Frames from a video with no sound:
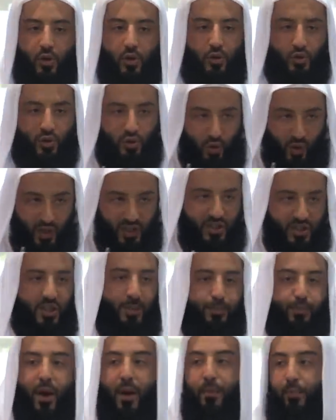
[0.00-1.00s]
So it's
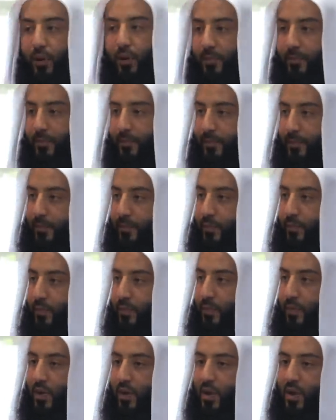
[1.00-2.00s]
a
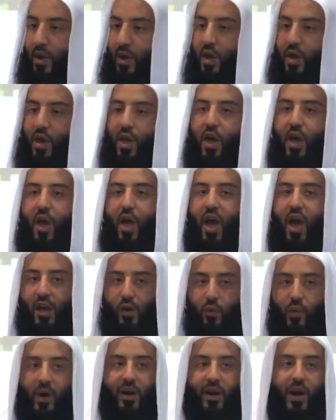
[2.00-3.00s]
problem.
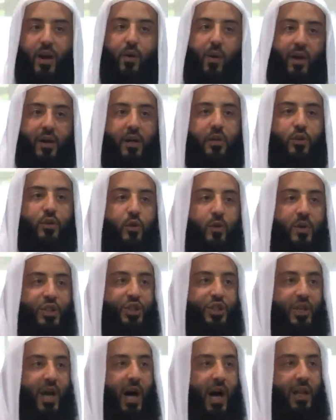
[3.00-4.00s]
And what I want to do,
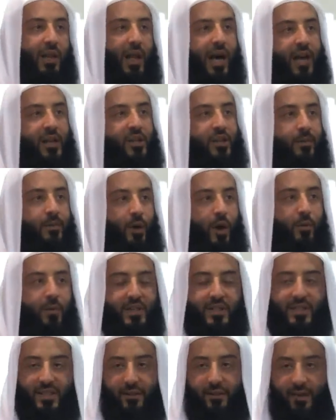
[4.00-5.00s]
inshallah, in the
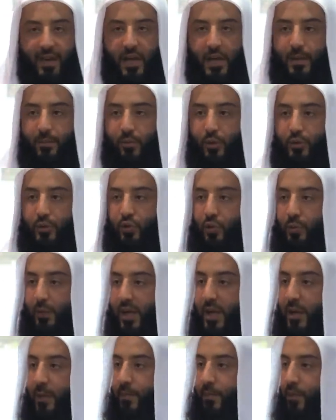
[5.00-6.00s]
moments available to
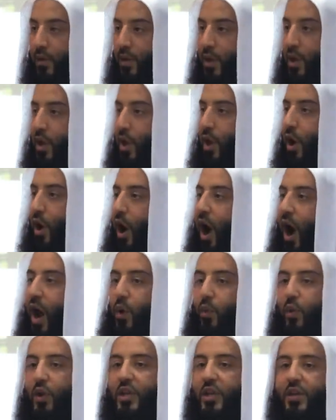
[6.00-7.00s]
me, I
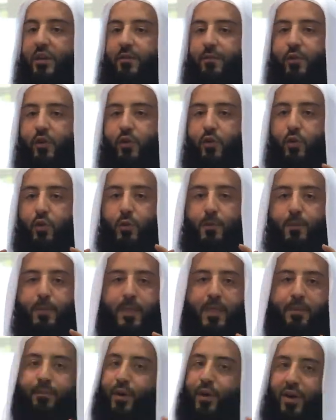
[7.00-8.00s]
will give
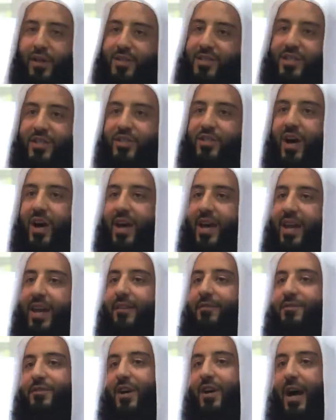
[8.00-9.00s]
you, because it's not
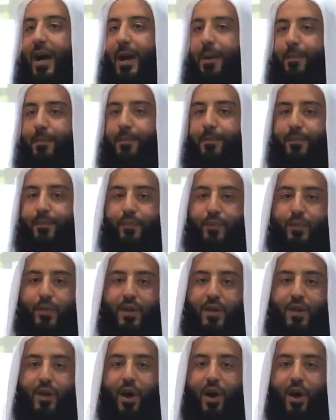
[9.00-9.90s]
enough time,